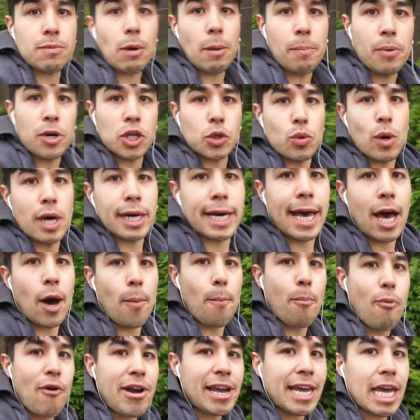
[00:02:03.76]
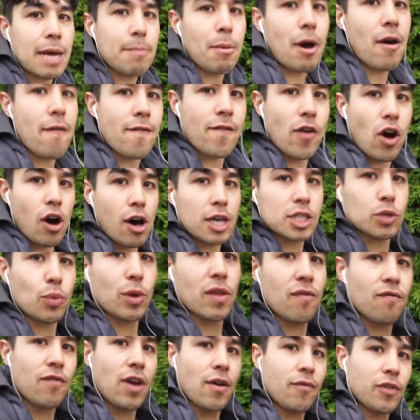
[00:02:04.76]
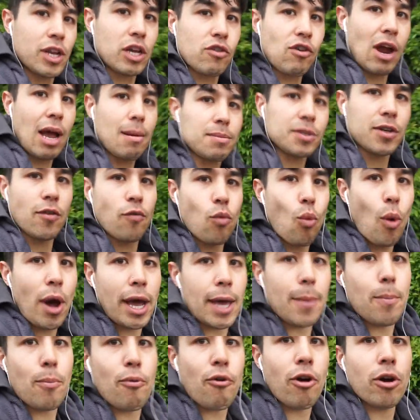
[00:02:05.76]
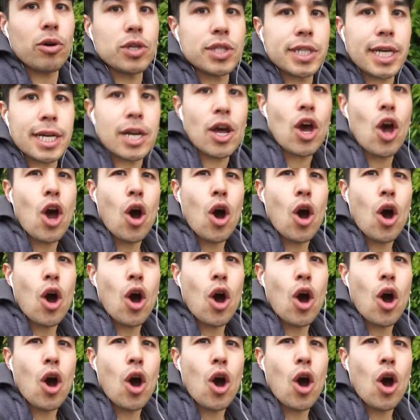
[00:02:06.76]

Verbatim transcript: Push workout, breaking my fast with fifty grams of whey protein.